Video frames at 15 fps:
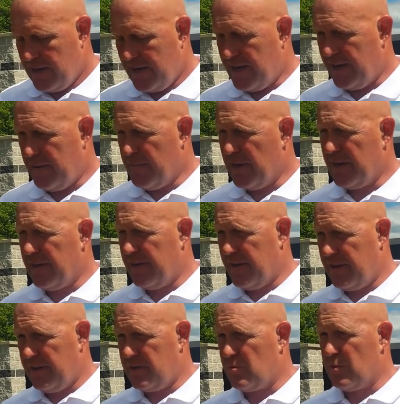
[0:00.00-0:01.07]
And anybody
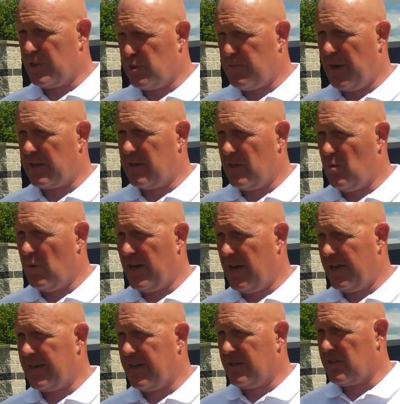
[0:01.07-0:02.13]
that is respected the way
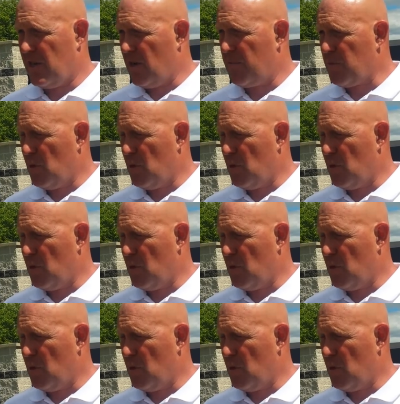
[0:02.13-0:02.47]
Ike is in the